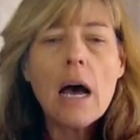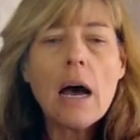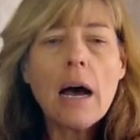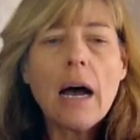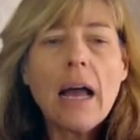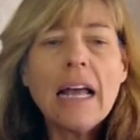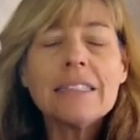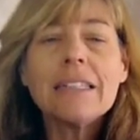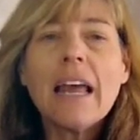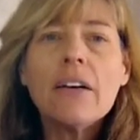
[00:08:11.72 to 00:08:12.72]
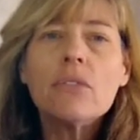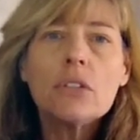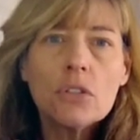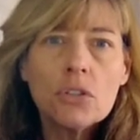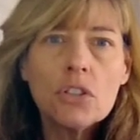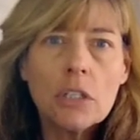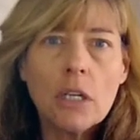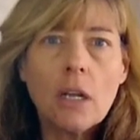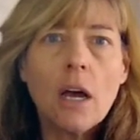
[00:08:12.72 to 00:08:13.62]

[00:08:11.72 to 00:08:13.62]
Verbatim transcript: uh, as an evolution